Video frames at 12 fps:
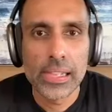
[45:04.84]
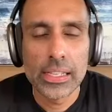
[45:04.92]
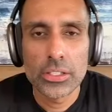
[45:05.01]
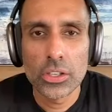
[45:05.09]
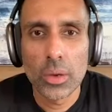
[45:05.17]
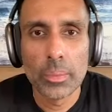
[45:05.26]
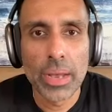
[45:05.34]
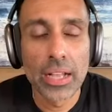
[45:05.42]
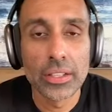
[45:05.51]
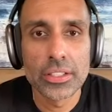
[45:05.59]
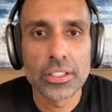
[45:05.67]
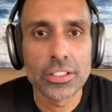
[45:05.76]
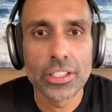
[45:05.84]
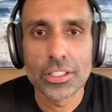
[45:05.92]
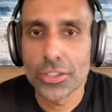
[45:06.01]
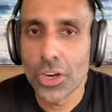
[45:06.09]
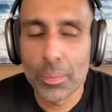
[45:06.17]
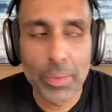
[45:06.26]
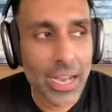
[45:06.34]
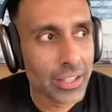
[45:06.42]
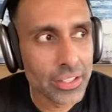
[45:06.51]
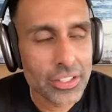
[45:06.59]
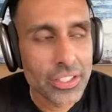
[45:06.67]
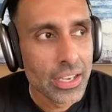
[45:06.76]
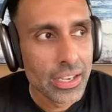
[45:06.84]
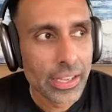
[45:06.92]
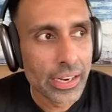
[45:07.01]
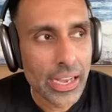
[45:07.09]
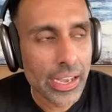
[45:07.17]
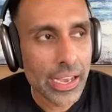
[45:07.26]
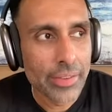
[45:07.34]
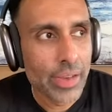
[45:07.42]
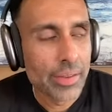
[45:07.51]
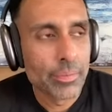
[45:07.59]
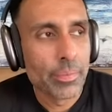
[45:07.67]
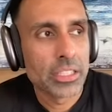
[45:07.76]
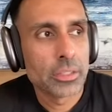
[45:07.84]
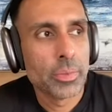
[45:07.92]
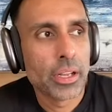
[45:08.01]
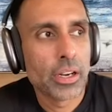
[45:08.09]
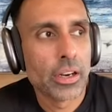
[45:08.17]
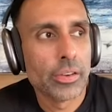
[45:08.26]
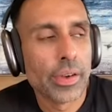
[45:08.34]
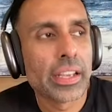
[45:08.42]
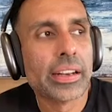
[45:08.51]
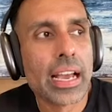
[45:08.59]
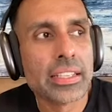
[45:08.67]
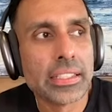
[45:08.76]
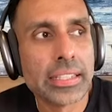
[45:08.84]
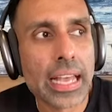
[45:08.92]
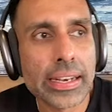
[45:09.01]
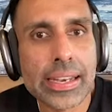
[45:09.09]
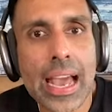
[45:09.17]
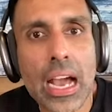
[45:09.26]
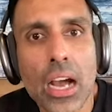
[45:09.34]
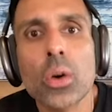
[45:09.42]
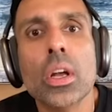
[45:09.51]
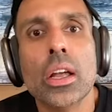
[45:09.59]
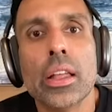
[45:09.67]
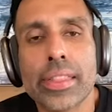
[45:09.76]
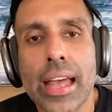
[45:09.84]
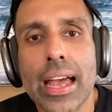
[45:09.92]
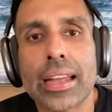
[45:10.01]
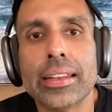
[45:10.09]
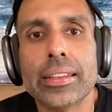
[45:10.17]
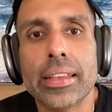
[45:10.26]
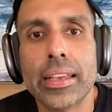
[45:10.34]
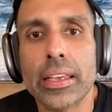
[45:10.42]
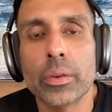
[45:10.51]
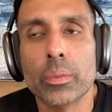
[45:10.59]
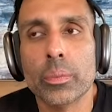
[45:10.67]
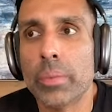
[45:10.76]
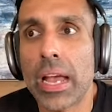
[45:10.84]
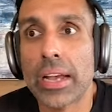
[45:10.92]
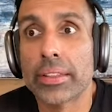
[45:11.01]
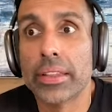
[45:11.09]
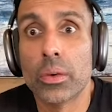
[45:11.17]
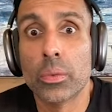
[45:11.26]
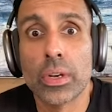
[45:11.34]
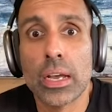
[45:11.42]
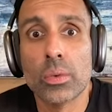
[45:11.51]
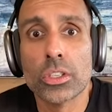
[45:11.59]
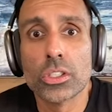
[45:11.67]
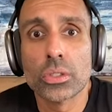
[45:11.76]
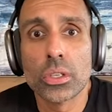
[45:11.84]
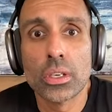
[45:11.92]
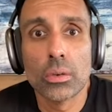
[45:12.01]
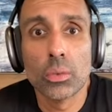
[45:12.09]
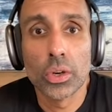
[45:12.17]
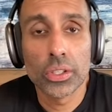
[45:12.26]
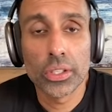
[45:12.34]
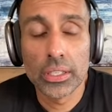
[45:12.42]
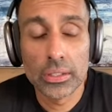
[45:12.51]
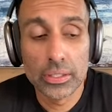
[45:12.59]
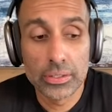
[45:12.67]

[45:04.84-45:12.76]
it's all balance it's all balance and I, am much better at recognizing that now that hey back then when i was uh, working